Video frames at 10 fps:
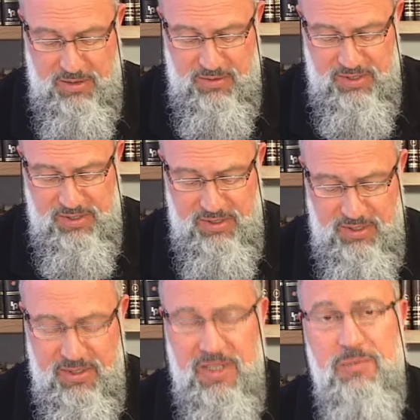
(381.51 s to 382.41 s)
This
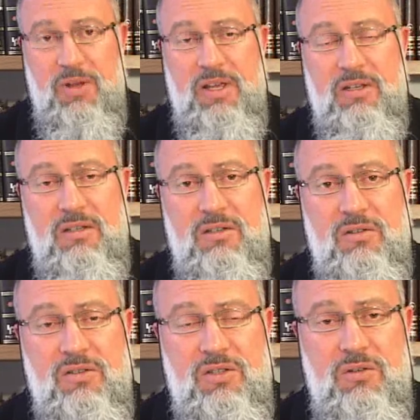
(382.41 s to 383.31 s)
is explained to
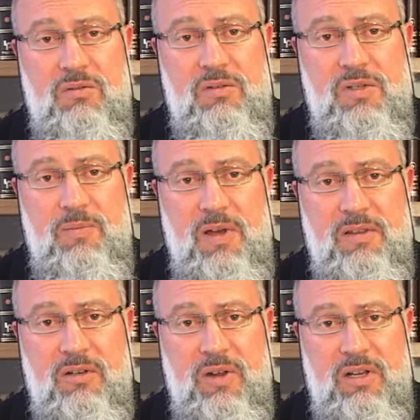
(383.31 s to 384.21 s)
the students by
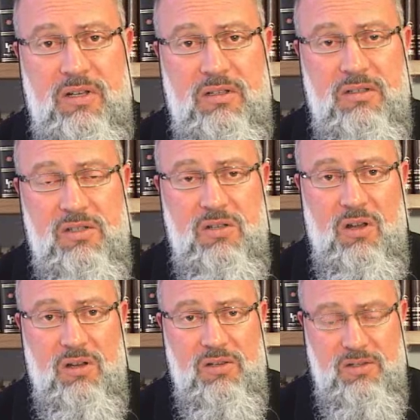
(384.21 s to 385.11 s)
the greater
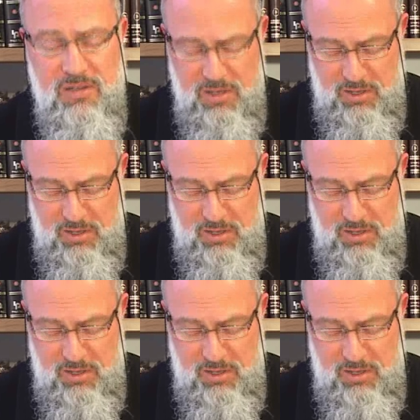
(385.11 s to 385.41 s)
scholars